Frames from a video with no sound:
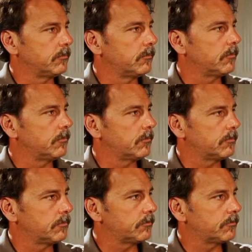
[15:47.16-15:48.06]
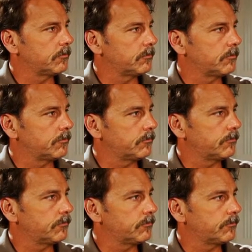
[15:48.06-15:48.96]

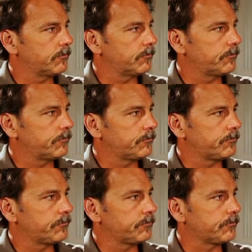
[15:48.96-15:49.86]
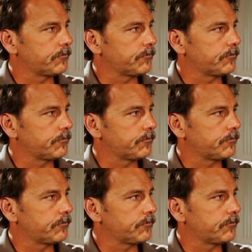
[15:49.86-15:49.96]
No words are spoken by the person on screen.